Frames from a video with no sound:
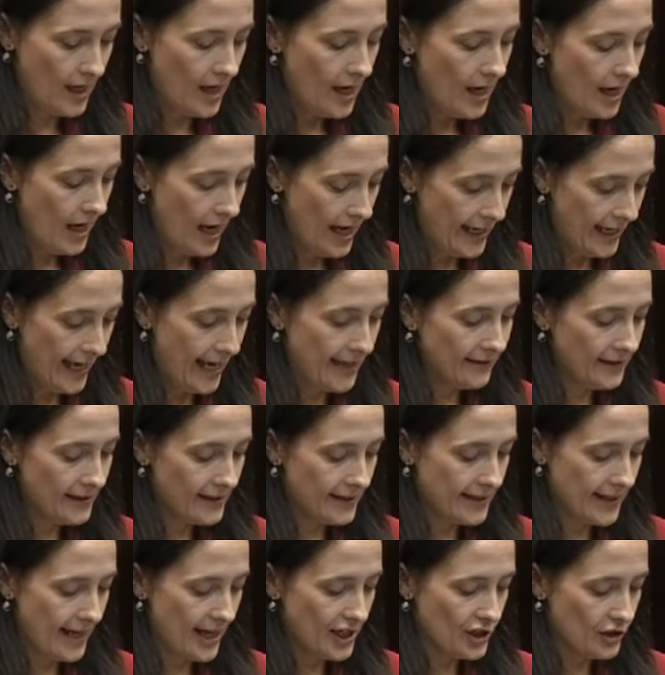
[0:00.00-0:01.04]
I end this
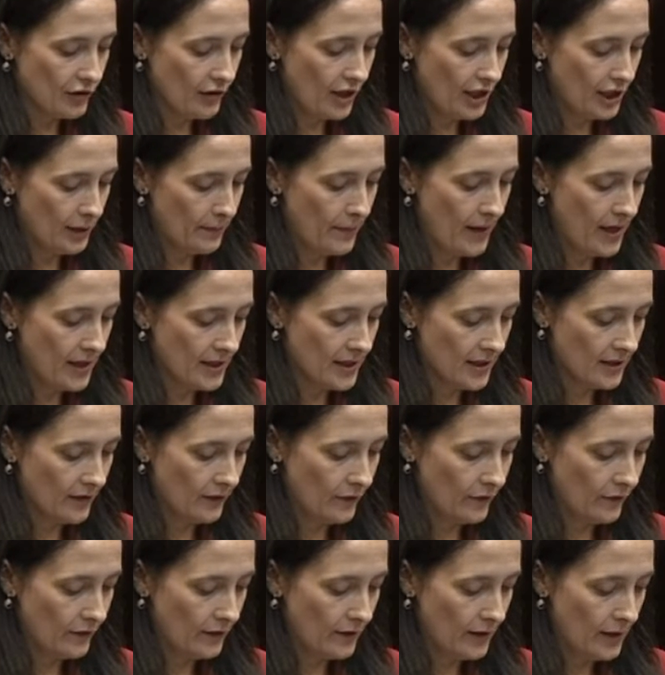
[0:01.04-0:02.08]
letter on a
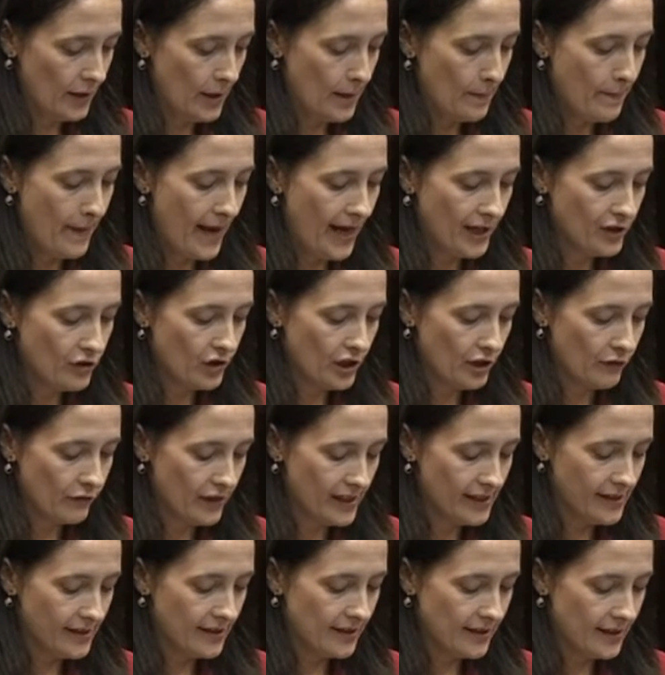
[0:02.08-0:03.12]
positive. Patrick
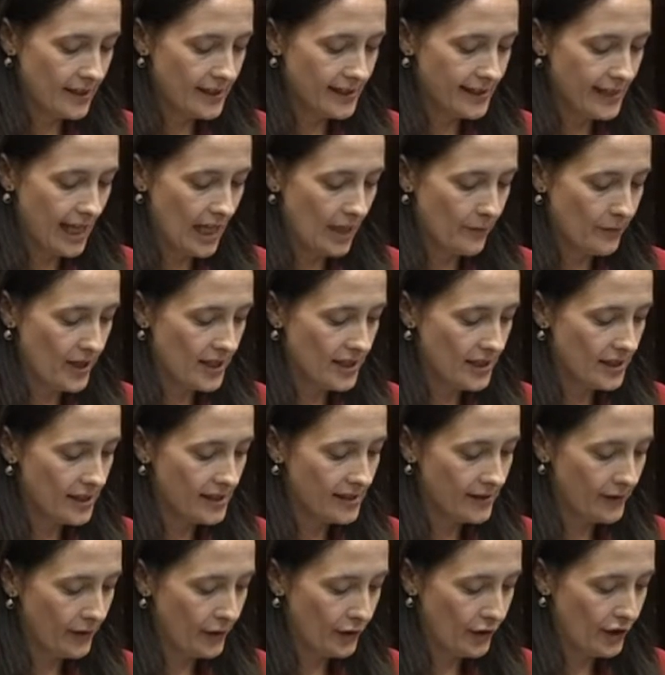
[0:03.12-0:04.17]
recently celebrated his
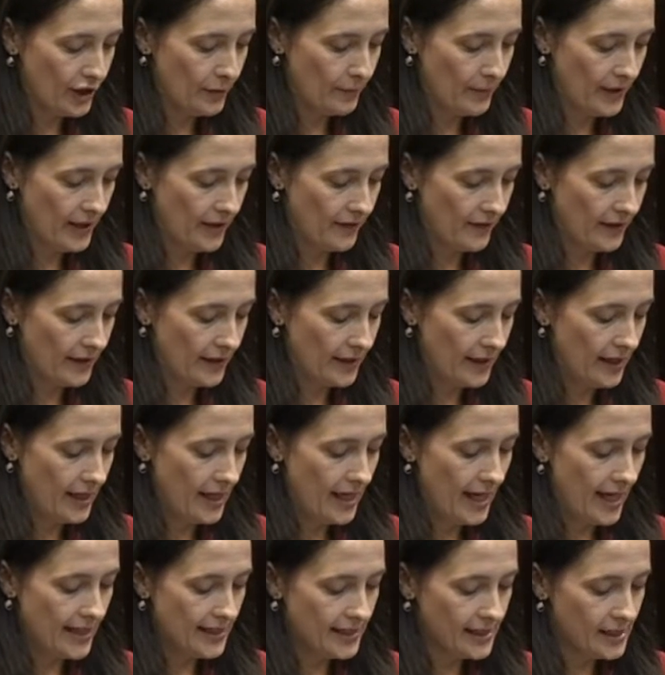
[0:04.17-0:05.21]
3rd birthday
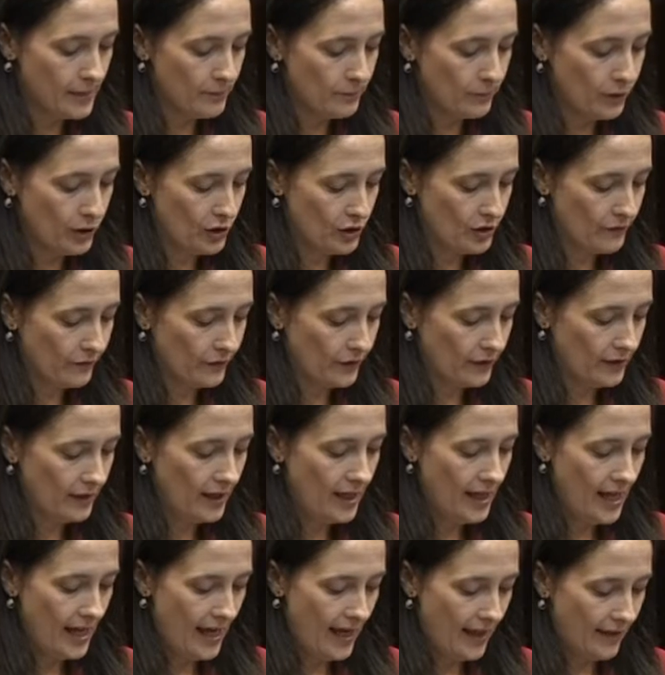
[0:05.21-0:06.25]
and is a beautiful,
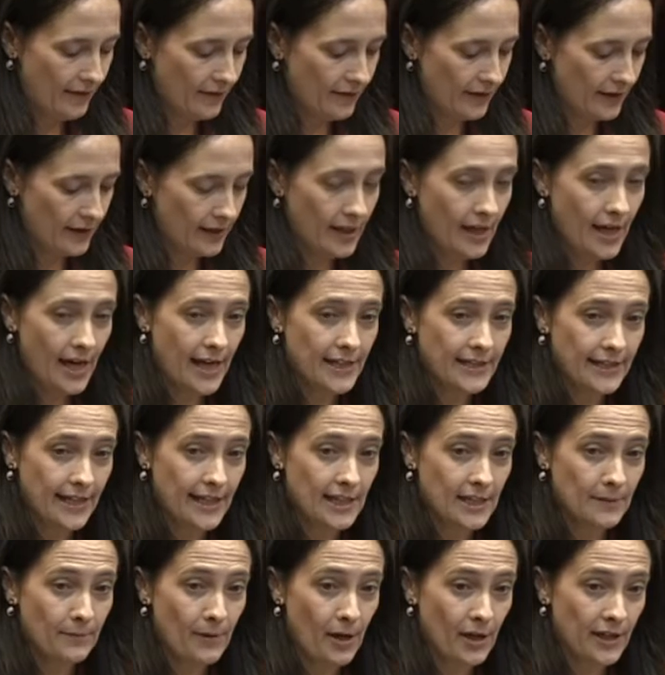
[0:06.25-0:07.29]
healthy and
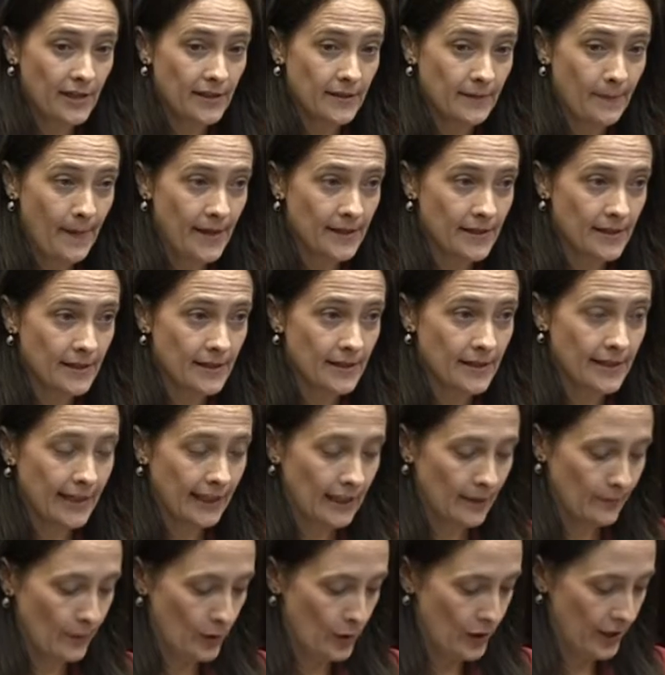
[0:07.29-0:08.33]
independent little
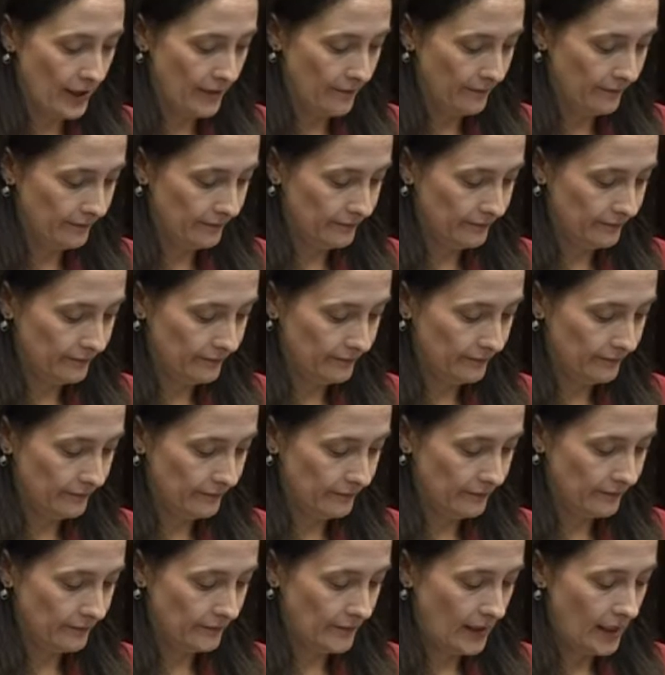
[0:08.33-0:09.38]
boy.
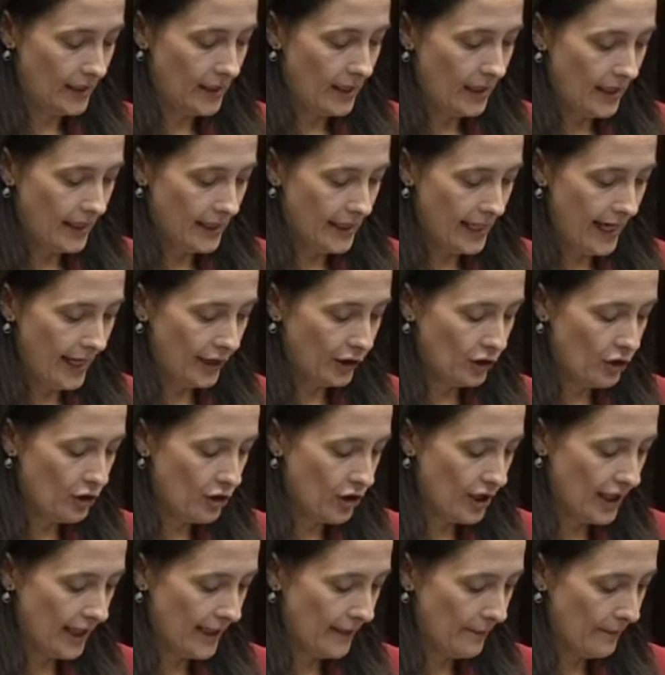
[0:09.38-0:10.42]
Ceann
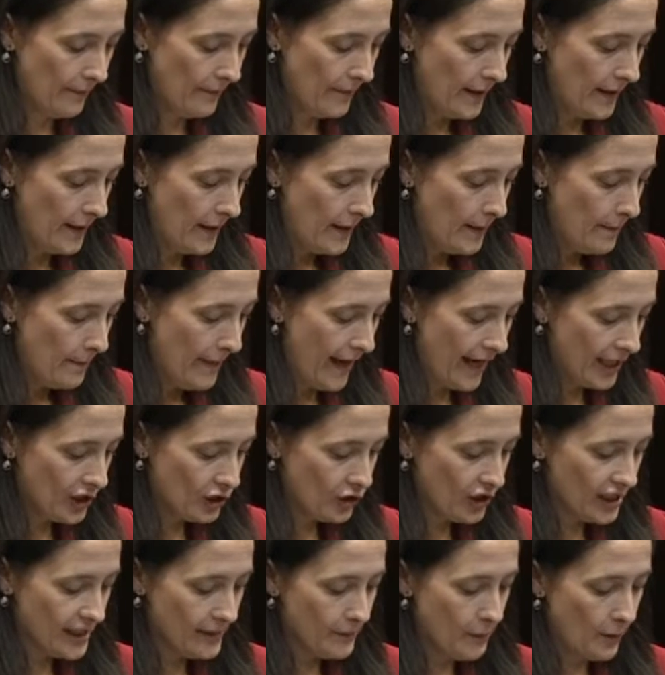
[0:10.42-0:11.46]
Comhairle,
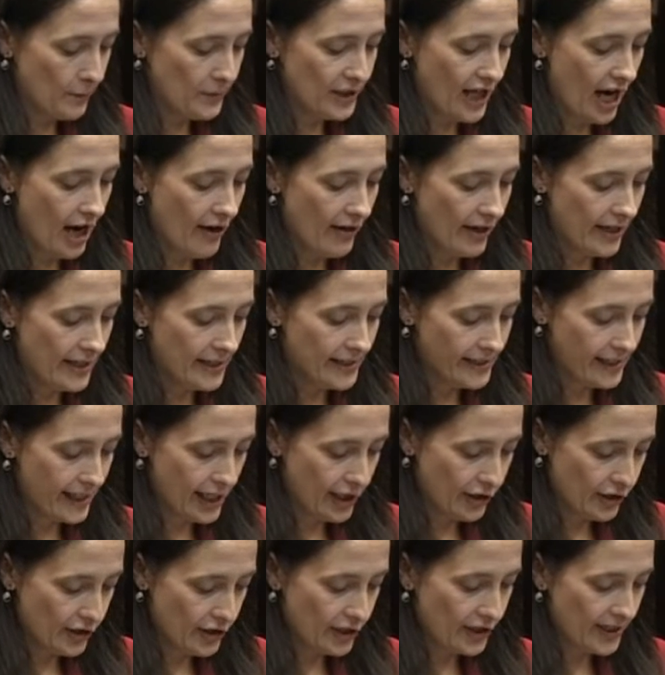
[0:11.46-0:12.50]
Patrick's mum Tara is
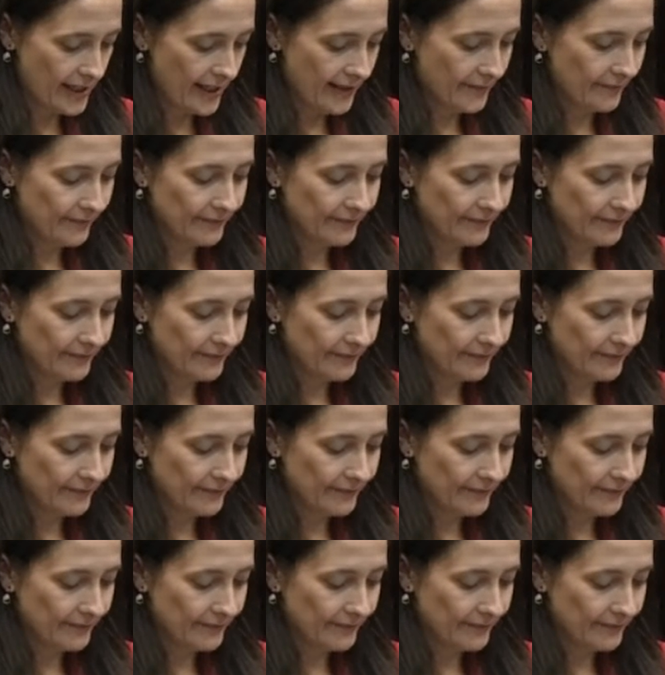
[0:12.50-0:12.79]
here today.